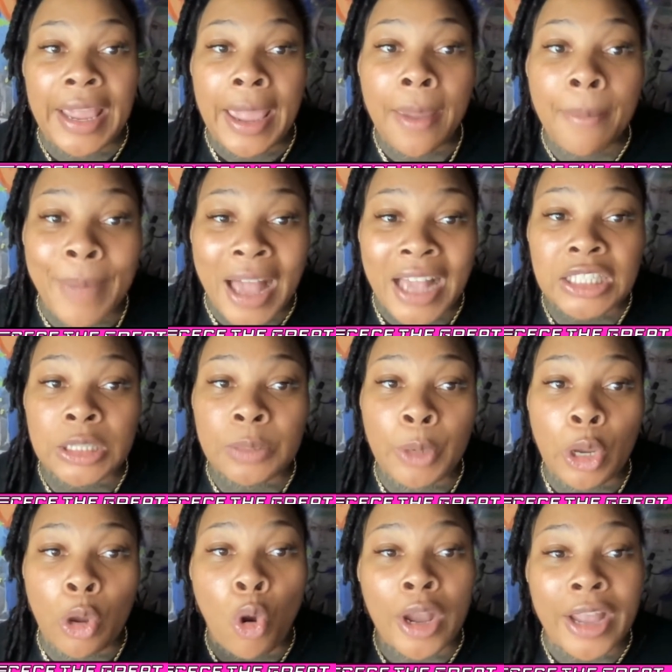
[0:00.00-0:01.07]
inbox
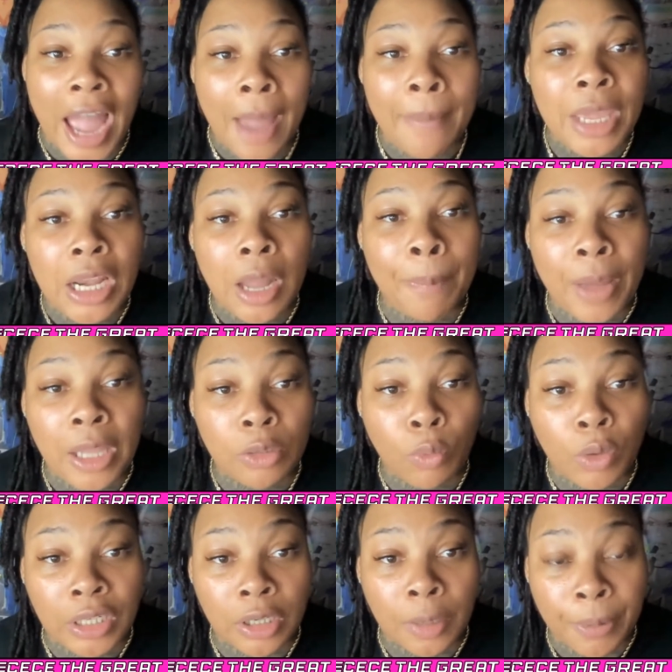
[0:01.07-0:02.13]
me, or comment up under
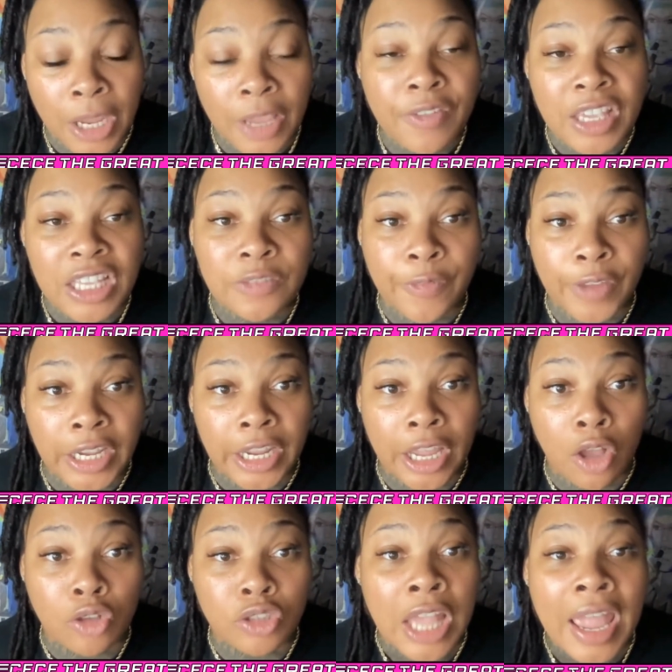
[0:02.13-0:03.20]
one of the previous
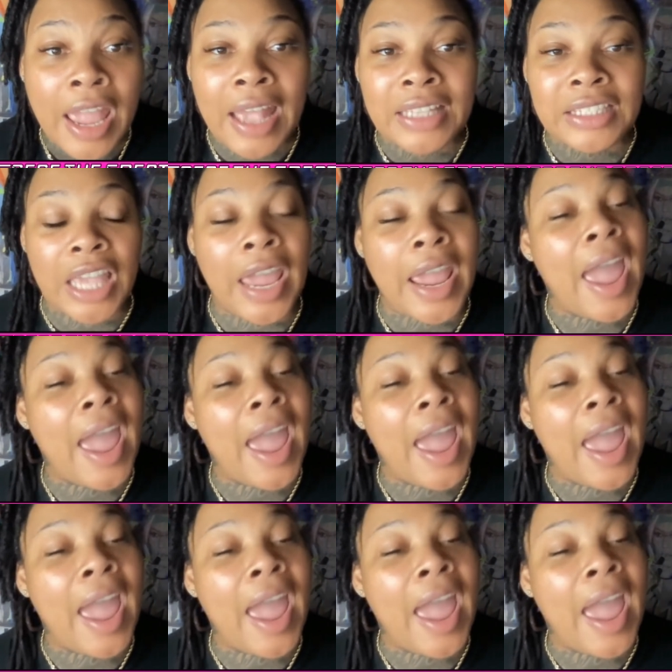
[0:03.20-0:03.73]
videos and say,